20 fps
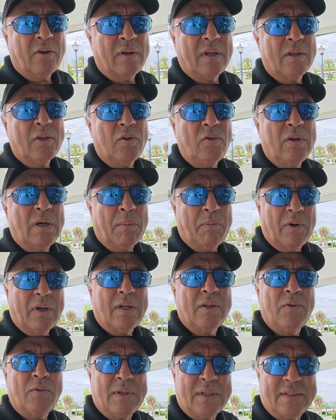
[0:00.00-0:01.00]
not gonna do it. I'm
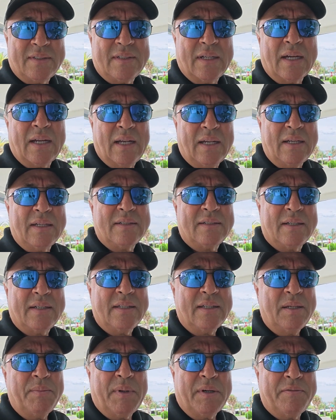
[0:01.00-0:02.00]
gonna do it exactly as
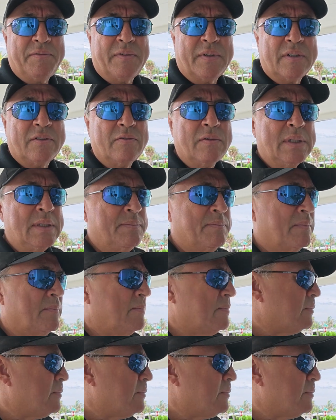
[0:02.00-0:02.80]
I did my first one.